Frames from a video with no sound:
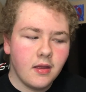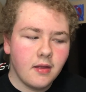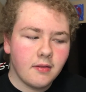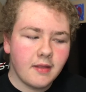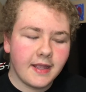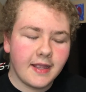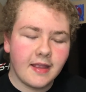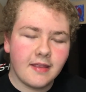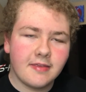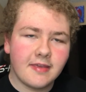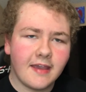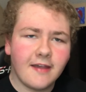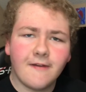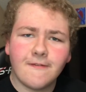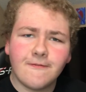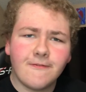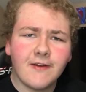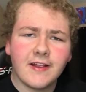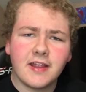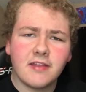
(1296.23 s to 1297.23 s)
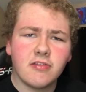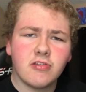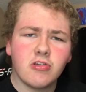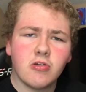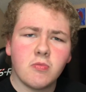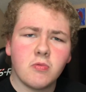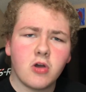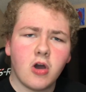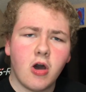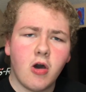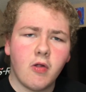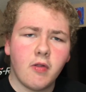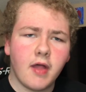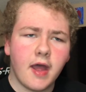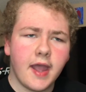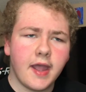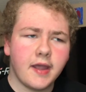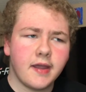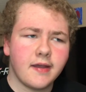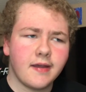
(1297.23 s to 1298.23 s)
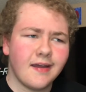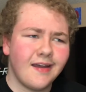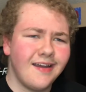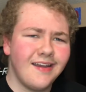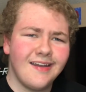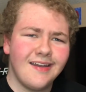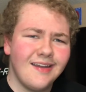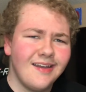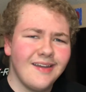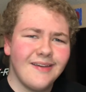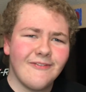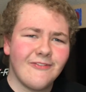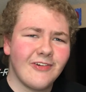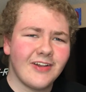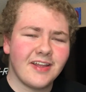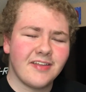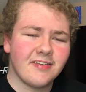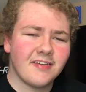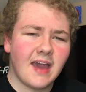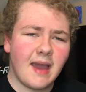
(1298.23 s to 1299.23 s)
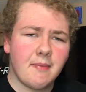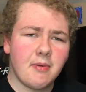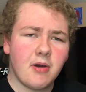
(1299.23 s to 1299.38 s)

Like, it's like a freaking Zoom call, like, freaking Skype